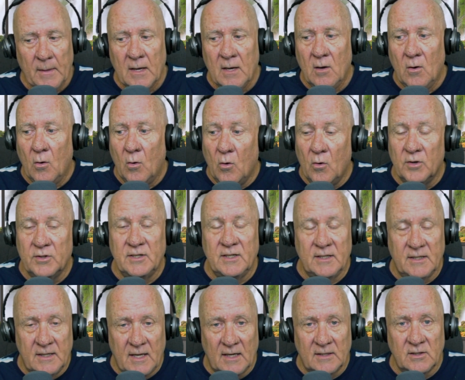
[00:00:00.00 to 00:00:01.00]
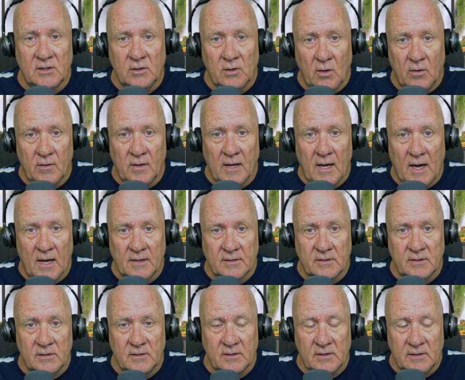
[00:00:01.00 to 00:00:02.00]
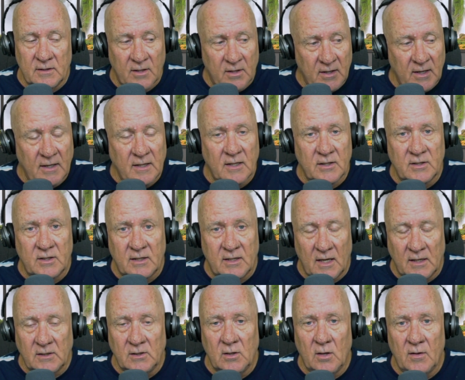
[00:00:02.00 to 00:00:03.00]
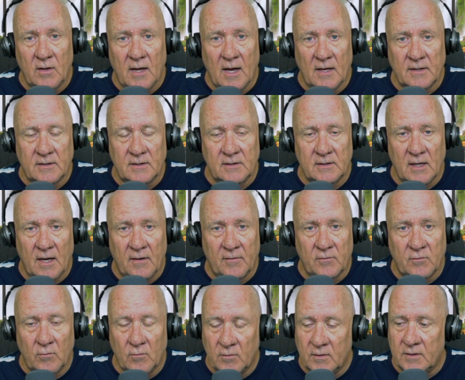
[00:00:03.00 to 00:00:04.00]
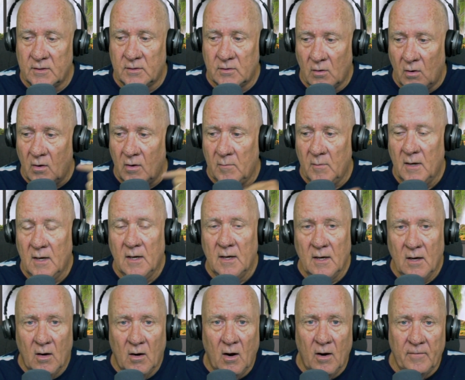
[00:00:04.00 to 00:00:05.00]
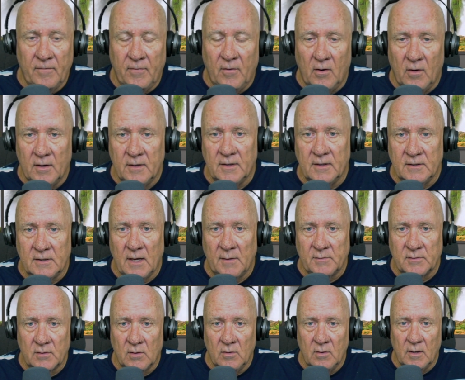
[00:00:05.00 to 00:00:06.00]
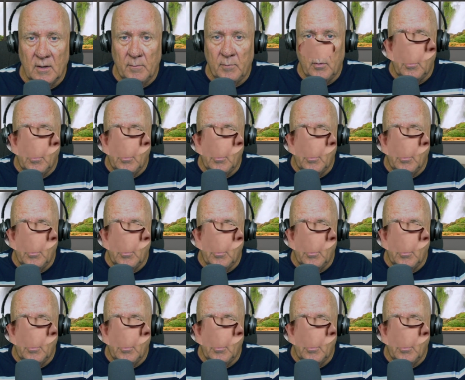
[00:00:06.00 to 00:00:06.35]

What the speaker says: or she doesn't know the answers. And to think that she doesn't know the answers after all this time, I find is absolutely appalling.